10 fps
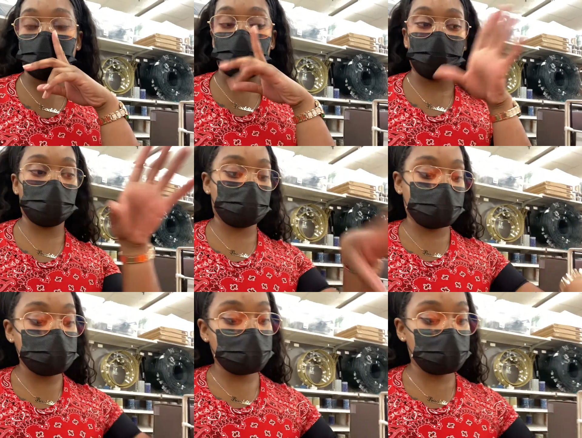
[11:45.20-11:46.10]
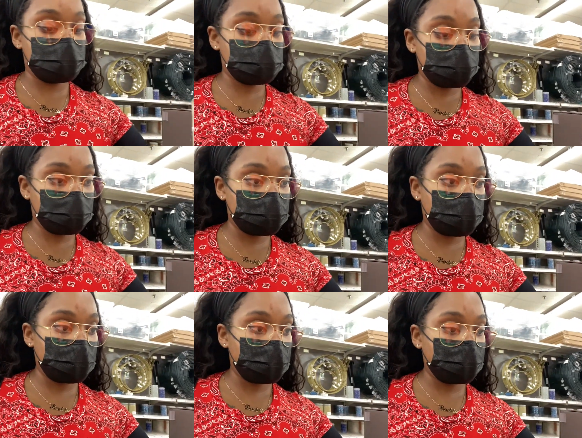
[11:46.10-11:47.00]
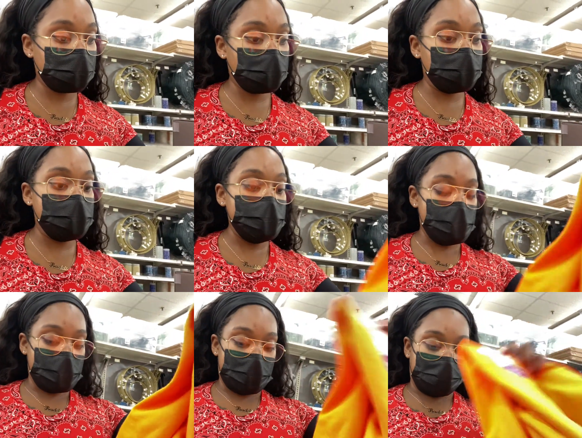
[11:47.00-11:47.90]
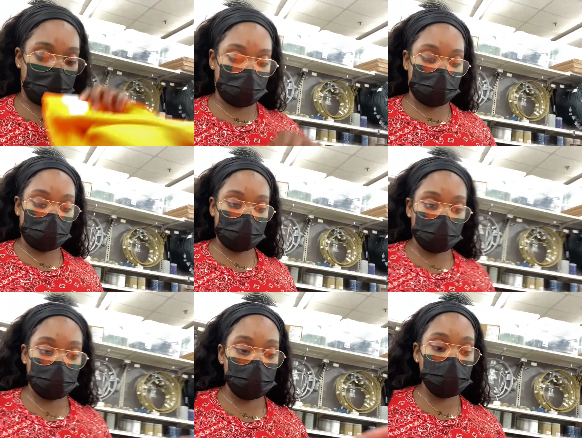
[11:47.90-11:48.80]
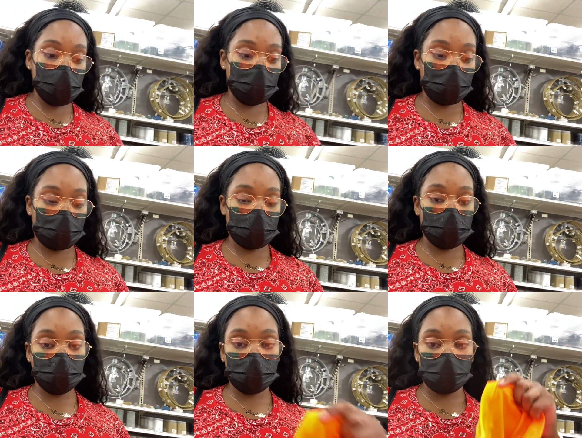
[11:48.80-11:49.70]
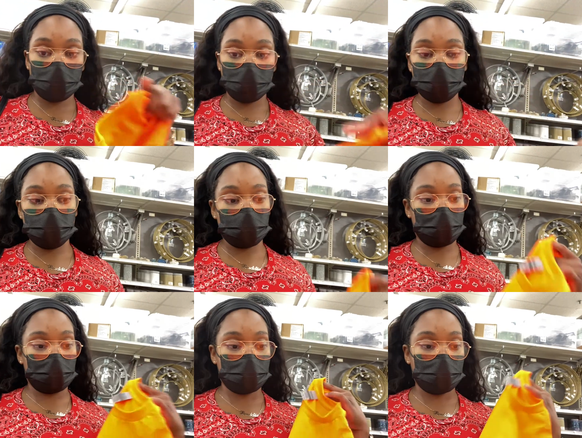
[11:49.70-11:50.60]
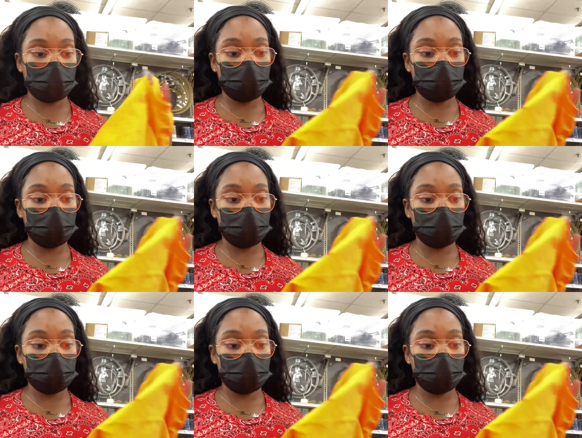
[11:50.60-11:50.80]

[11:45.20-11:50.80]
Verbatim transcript: y'all know my son does chemotherapy and he's coming up on two years and the